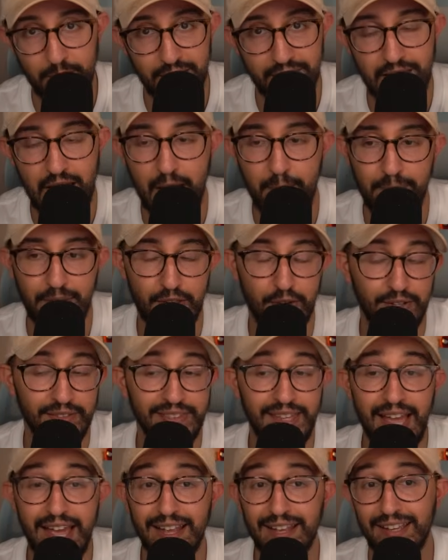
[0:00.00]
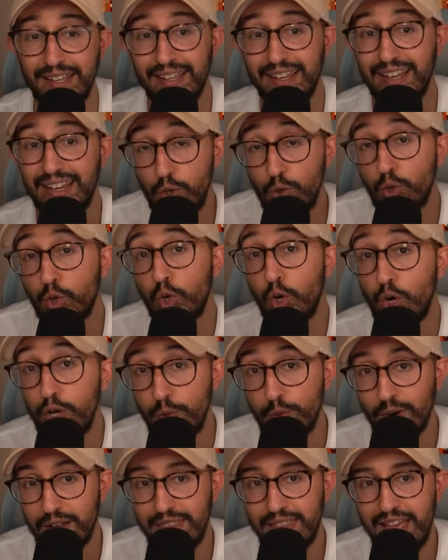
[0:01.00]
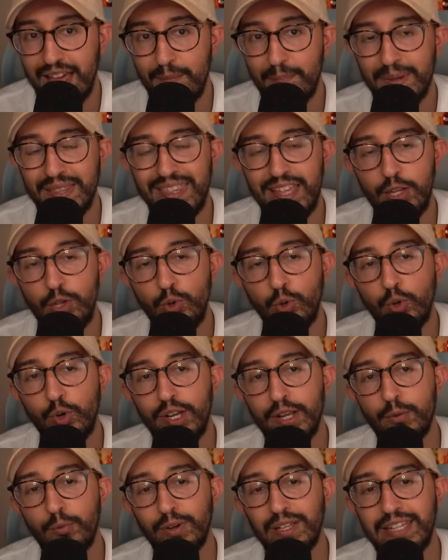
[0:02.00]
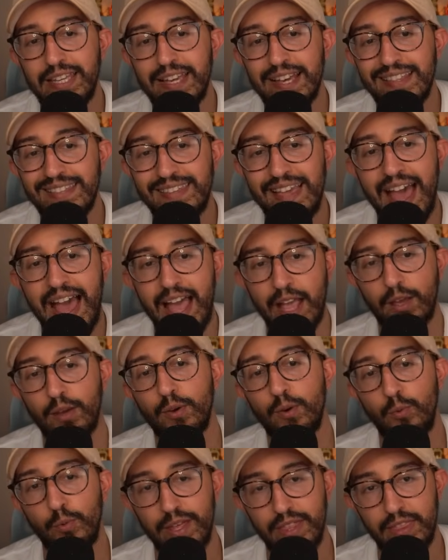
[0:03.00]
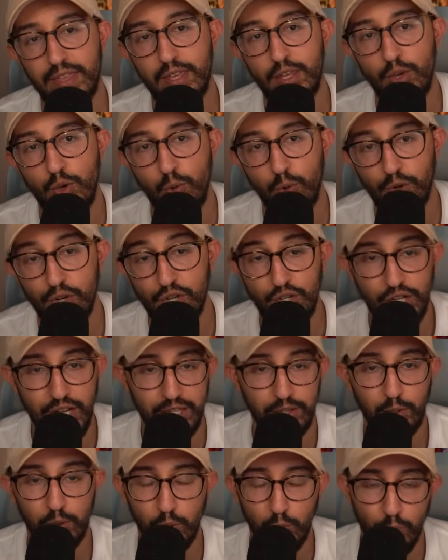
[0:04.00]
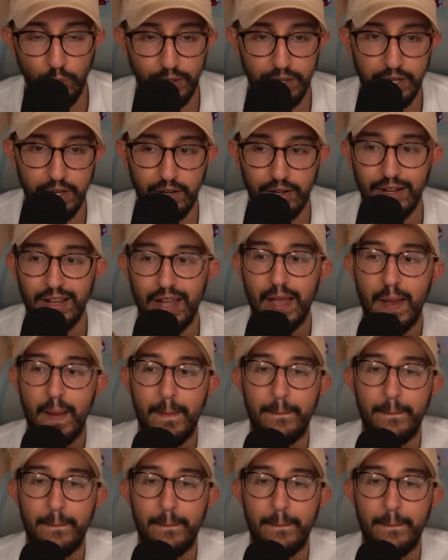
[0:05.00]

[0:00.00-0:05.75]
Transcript: from the top of their deck. You could run that, but then you couldn't really attack with your Chandelure here.